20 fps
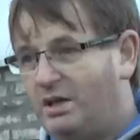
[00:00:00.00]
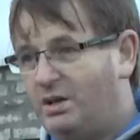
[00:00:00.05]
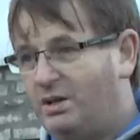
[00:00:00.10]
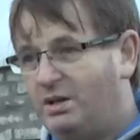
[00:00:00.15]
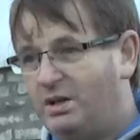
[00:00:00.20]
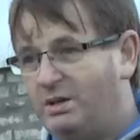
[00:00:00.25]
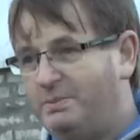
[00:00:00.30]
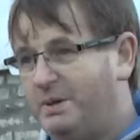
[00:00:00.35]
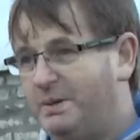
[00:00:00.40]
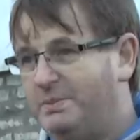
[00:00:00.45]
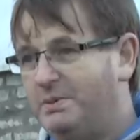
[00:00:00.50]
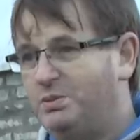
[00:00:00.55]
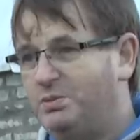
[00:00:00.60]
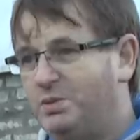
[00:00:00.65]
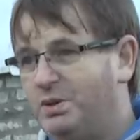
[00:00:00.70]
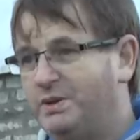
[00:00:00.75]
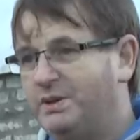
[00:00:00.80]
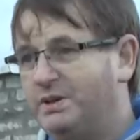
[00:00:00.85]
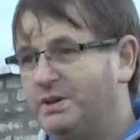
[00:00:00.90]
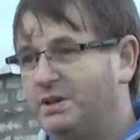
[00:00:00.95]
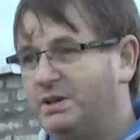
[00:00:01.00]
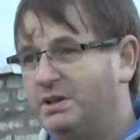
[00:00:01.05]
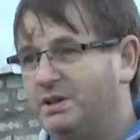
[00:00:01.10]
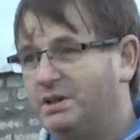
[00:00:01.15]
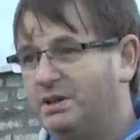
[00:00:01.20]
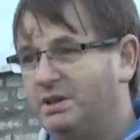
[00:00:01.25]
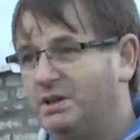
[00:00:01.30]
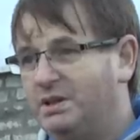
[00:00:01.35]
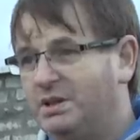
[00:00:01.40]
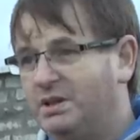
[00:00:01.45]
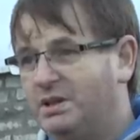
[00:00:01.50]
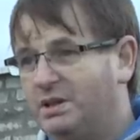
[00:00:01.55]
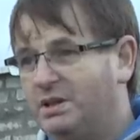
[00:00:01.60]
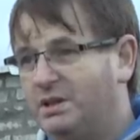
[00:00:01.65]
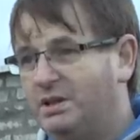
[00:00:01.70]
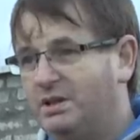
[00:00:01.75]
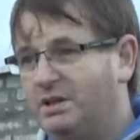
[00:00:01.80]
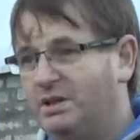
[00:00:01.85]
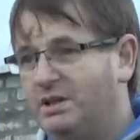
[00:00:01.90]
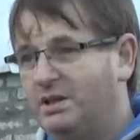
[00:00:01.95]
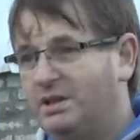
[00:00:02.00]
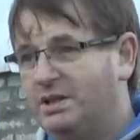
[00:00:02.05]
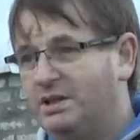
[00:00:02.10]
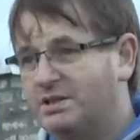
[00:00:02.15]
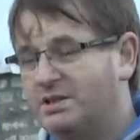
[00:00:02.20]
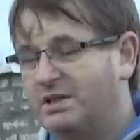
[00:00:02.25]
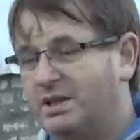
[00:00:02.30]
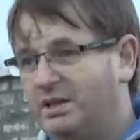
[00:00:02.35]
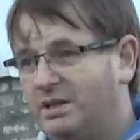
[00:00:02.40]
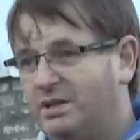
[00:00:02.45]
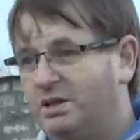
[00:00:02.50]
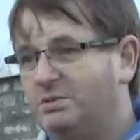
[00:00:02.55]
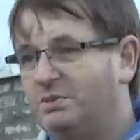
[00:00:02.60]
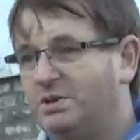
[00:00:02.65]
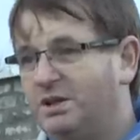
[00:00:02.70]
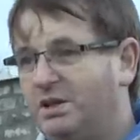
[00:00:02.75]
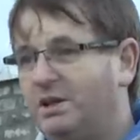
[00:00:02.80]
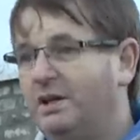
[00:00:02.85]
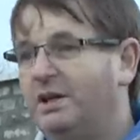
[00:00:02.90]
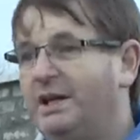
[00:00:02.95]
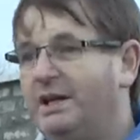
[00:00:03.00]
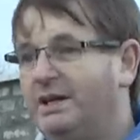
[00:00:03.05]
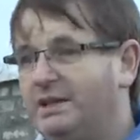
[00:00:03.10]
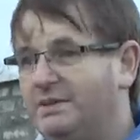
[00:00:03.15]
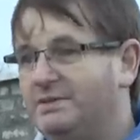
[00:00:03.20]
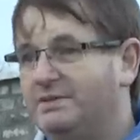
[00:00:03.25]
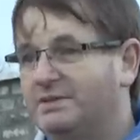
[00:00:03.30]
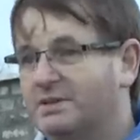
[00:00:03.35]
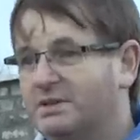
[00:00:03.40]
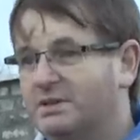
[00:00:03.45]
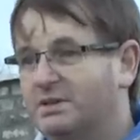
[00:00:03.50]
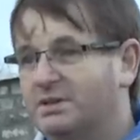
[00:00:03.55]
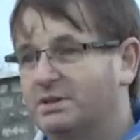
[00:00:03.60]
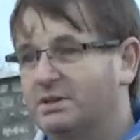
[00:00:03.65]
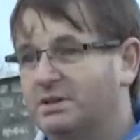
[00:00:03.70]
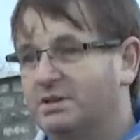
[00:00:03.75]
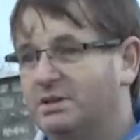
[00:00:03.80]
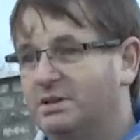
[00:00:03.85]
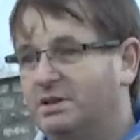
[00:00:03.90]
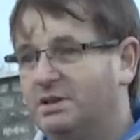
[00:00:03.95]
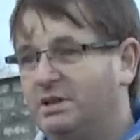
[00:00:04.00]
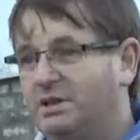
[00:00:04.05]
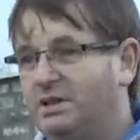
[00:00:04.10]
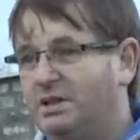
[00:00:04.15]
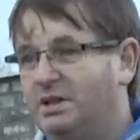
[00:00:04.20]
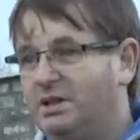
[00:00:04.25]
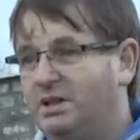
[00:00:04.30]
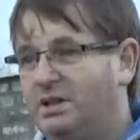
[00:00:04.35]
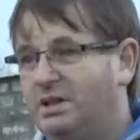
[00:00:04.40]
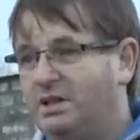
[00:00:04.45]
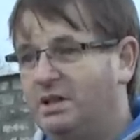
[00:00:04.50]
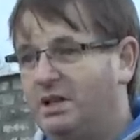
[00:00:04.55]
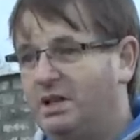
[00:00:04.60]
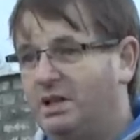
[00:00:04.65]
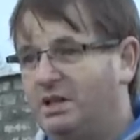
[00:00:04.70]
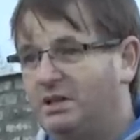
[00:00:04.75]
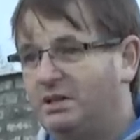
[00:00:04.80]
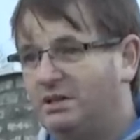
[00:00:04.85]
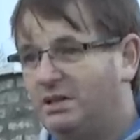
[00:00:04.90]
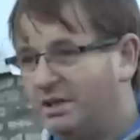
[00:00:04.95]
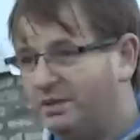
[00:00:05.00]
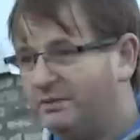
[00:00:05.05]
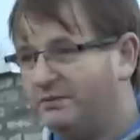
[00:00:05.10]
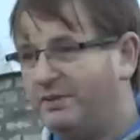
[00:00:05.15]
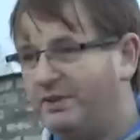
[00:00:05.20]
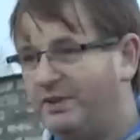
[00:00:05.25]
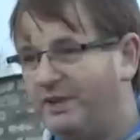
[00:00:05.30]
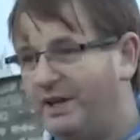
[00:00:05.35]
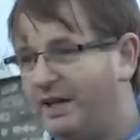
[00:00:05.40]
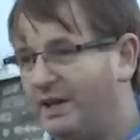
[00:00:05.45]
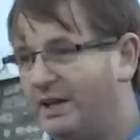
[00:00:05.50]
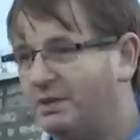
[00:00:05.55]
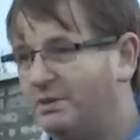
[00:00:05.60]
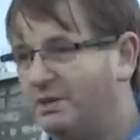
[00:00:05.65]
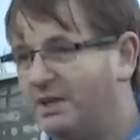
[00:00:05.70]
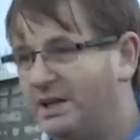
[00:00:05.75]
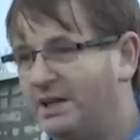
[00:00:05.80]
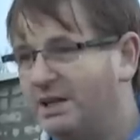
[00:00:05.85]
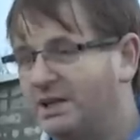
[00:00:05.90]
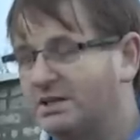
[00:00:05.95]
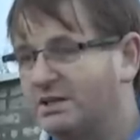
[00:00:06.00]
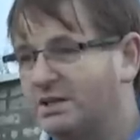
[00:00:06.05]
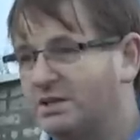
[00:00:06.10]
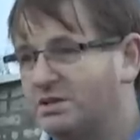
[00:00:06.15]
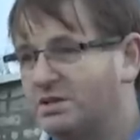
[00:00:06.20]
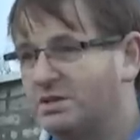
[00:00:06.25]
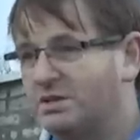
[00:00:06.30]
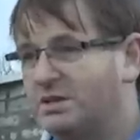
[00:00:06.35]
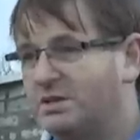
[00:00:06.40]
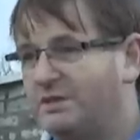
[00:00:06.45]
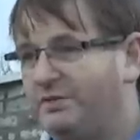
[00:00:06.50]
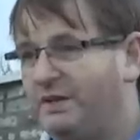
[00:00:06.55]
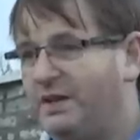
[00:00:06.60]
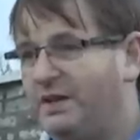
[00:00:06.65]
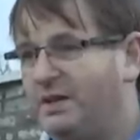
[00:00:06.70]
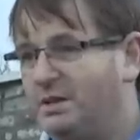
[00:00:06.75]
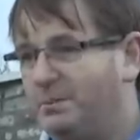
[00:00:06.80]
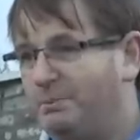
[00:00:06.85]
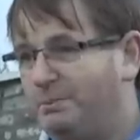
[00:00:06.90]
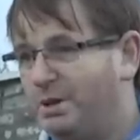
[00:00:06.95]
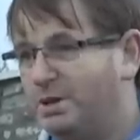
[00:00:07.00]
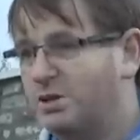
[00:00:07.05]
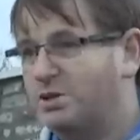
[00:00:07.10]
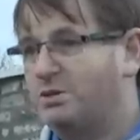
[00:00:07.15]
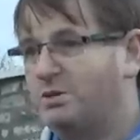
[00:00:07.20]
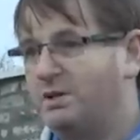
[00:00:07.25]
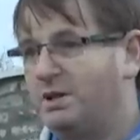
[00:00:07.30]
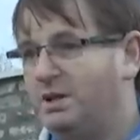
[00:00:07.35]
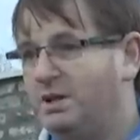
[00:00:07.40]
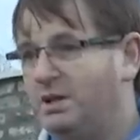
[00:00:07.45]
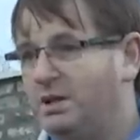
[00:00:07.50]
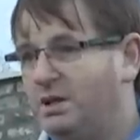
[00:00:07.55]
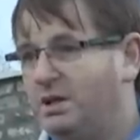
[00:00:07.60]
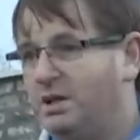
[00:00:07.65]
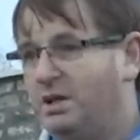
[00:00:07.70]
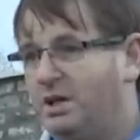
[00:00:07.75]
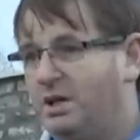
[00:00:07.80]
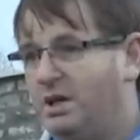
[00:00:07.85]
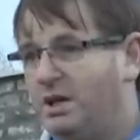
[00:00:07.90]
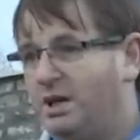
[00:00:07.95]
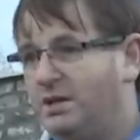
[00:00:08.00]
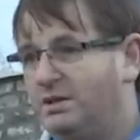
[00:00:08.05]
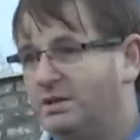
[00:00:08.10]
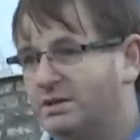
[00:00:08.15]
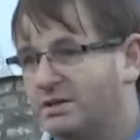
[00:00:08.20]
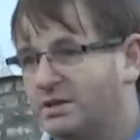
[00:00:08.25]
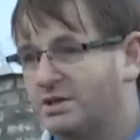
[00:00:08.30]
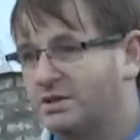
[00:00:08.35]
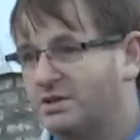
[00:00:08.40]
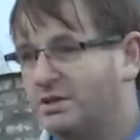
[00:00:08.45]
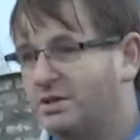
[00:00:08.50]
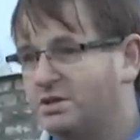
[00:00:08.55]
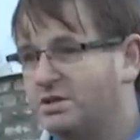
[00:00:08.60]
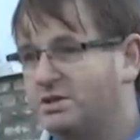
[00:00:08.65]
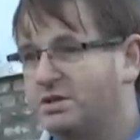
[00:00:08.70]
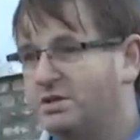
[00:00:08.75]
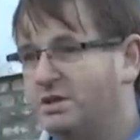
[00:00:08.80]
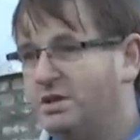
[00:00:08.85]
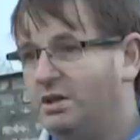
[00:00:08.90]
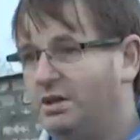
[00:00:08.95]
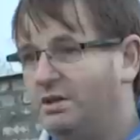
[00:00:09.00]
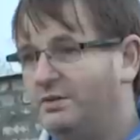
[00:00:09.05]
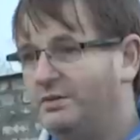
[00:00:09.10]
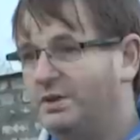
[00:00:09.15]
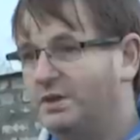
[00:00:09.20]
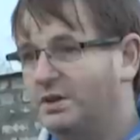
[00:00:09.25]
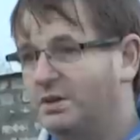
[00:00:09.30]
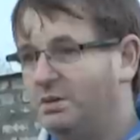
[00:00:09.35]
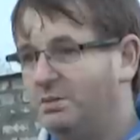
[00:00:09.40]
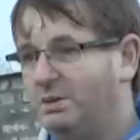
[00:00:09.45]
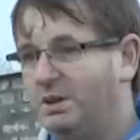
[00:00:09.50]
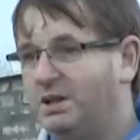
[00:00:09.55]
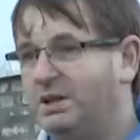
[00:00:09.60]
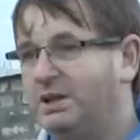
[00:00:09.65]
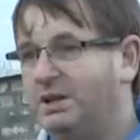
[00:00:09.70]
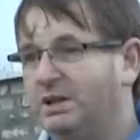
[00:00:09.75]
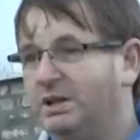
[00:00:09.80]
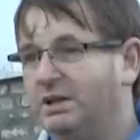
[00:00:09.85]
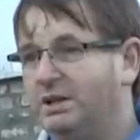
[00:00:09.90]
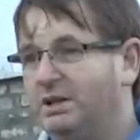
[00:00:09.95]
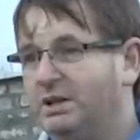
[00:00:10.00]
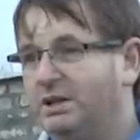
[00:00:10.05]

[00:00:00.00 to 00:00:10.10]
All the people want is to get on with their lives. Not for the IRA to justify the butchery and the destruction of their community,